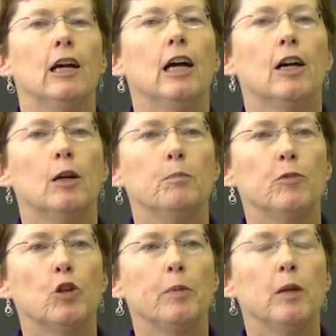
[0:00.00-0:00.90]
um,
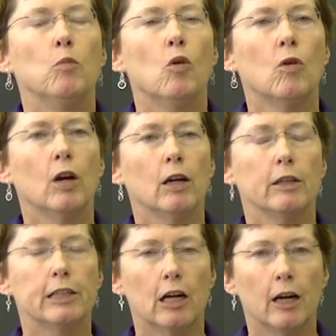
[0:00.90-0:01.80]
to be more
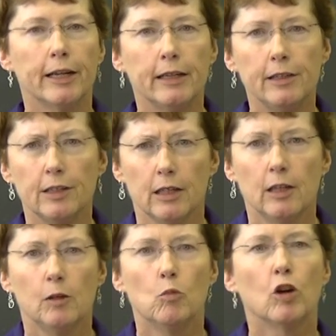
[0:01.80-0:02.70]
guarded,
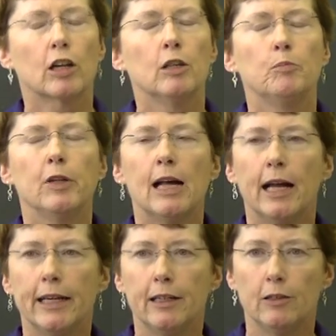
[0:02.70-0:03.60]
more
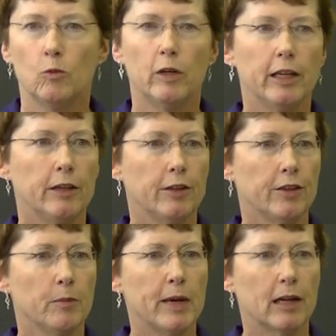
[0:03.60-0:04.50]
compliant with
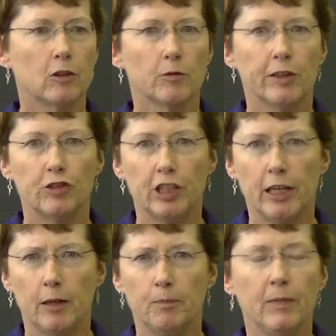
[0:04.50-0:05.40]
the medical
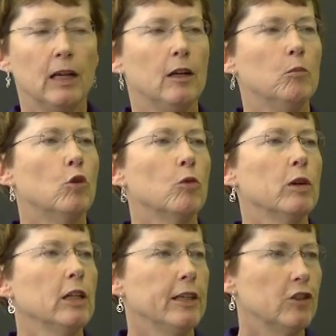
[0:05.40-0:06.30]
regime, more
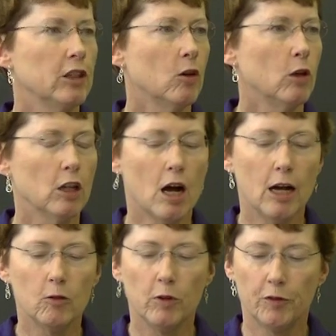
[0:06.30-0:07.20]
willing to go
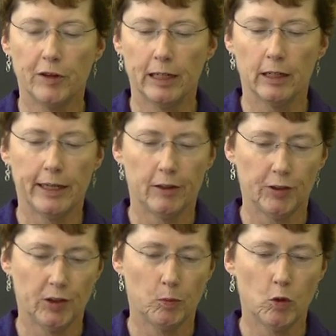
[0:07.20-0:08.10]
along with ventilator
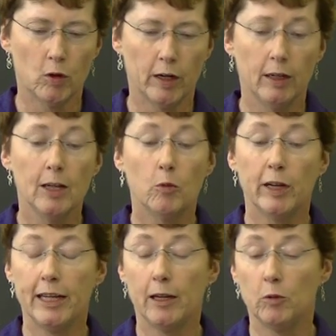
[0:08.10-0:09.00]
support
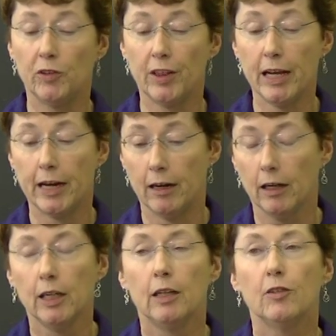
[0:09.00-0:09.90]
when he was there.
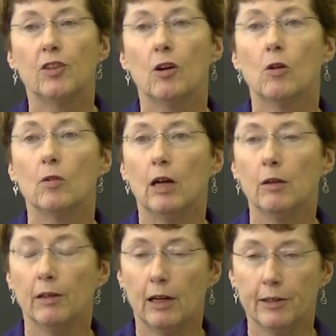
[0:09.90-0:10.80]
So
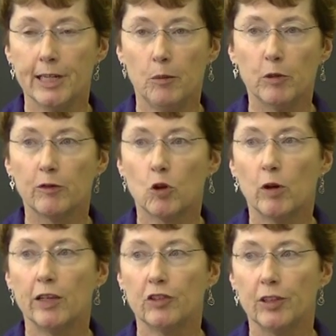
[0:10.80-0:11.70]
a, a number of
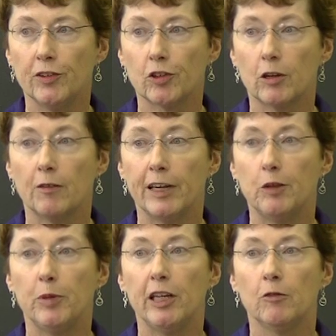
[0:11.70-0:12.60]
questions are already
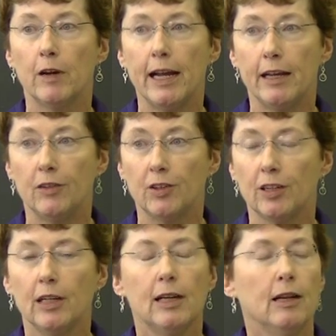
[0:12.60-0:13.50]
being raised.
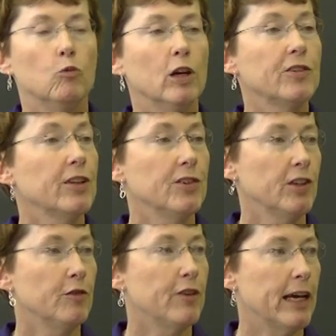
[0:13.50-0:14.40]
Was this
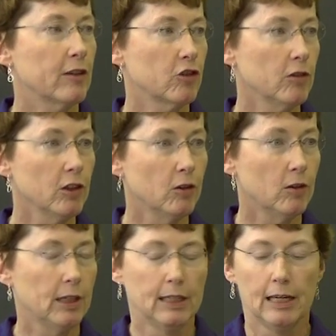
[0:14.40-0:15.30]
in fact true?
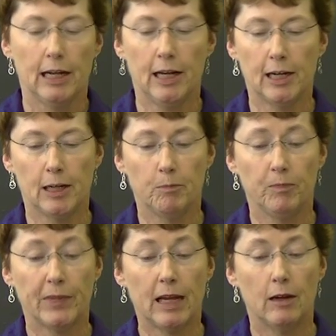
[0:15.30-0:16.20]

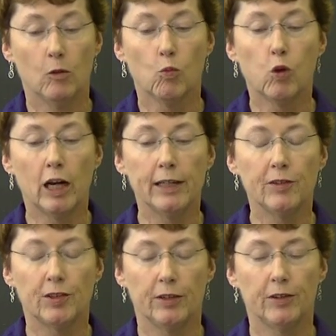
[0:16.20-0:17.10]
Um,
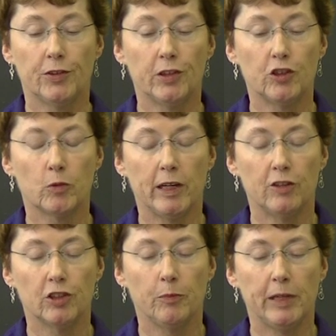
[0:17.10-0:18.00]
was the
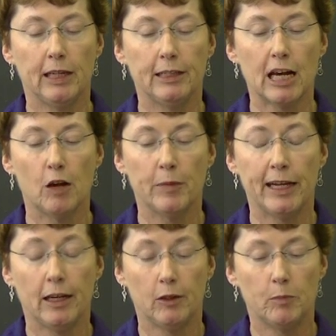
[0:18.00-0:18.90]
situation being
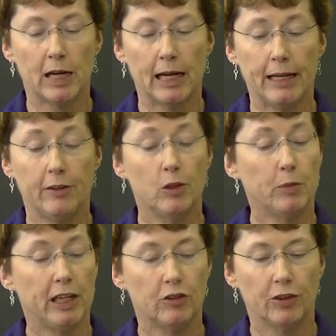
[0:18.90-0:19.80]
dominated by the
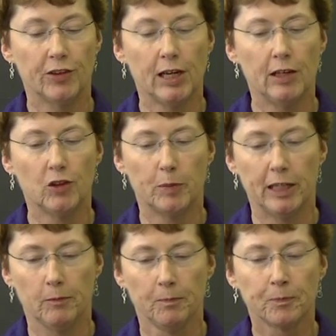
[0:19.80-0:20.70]
patient's
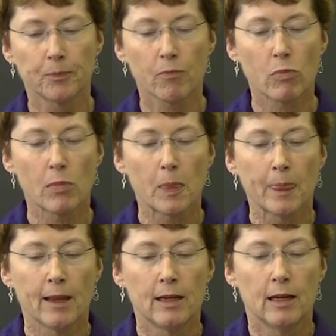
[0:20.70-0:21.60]
husband?
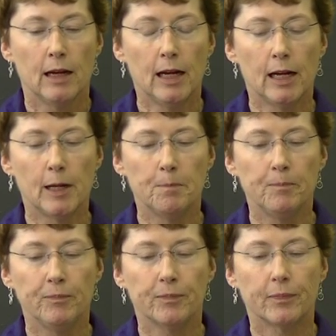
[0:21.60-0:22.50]

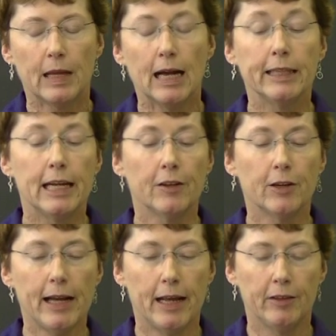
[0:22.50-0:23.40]
Um, on the
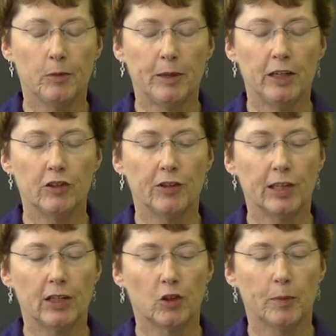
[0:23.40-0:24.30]
other hand, the patient's
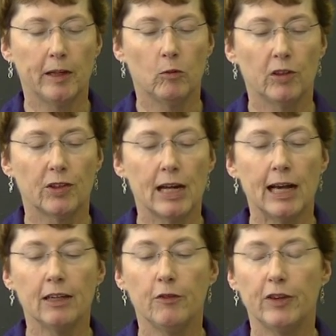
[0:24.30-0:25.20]
husband was
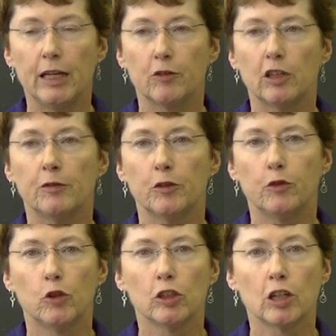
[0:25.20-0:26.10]
not in favor of a
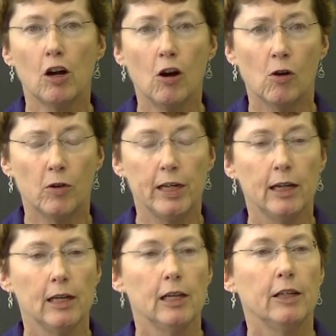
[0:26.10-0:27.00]
full code.
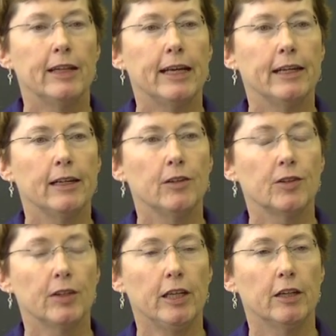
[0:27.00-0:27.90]
That
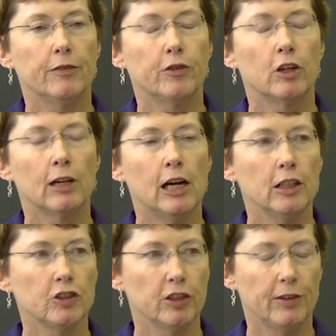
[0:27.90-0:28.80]
is, if her
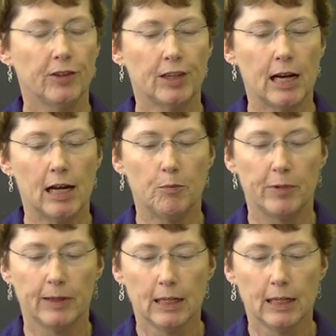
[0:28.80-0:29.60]
heart should stop,